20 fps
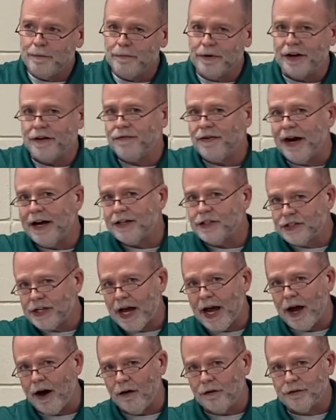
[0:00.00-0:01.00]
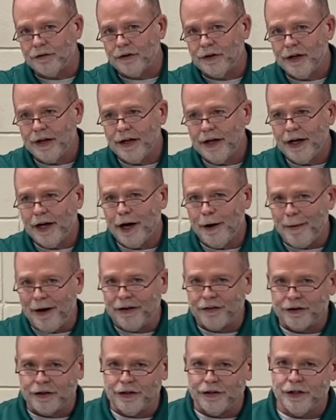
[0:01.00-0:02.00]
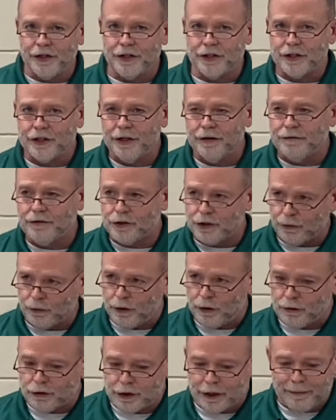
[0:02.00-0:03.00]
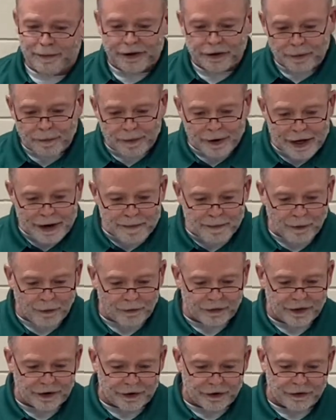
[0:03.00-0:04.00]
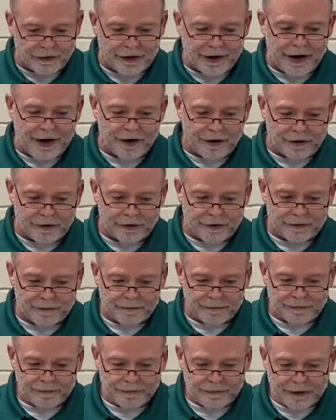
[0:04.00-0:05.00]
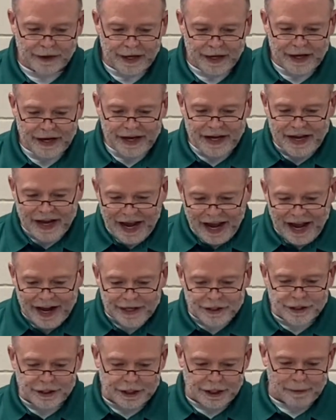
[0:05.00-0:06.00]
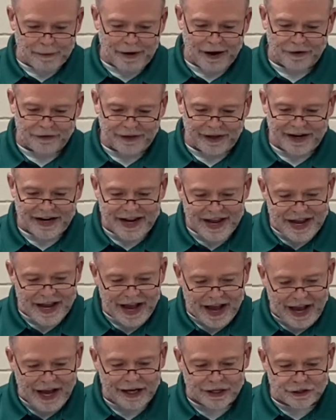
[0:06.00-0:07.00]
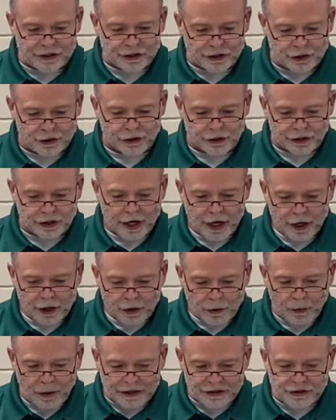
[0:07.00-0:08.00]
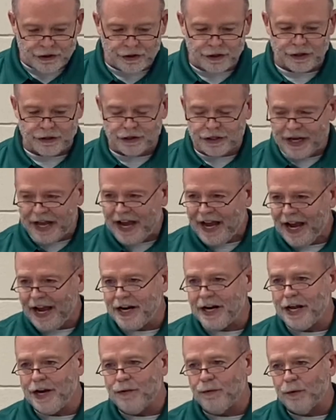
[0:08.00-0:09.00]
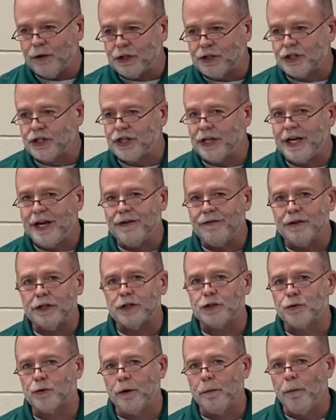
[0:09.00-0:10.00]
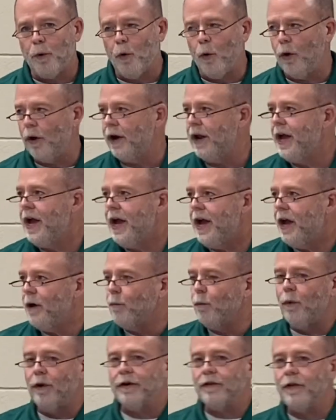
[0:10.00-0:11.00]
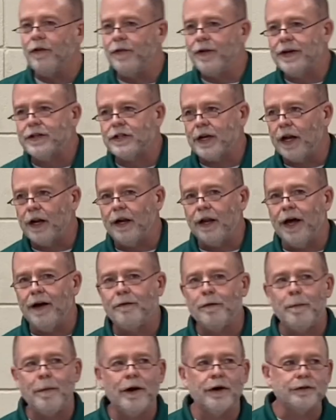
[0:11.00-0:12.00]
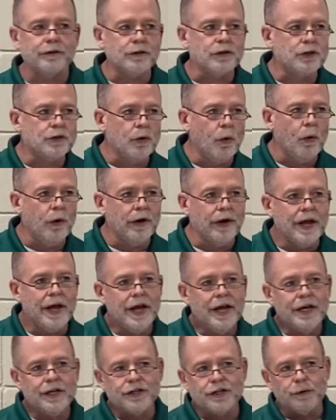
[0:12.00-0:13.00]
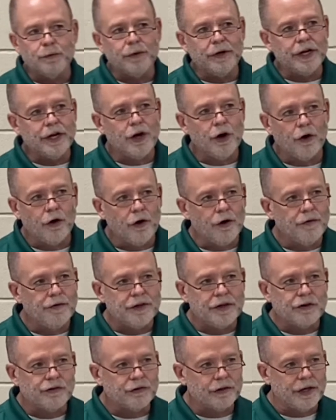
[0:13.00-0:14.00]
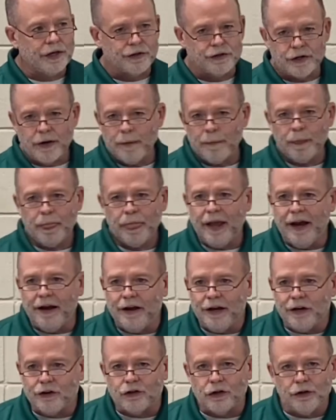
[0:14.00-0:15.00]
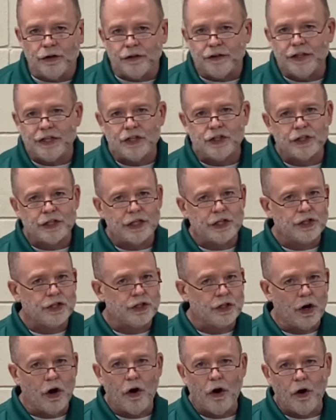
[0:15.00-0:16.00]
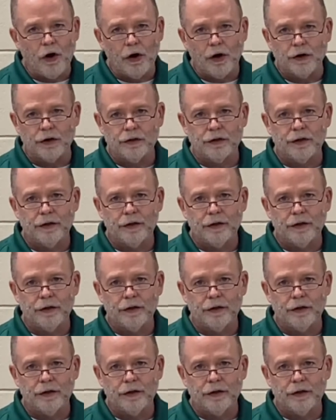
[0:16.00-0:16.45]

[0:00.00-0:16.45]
But he finds out about the condition of Jerusalem and the people that are there. He asked about that. He asked good questions and he received this report. And one of the things I love about this story is that when he heard these things, he took these things to heart.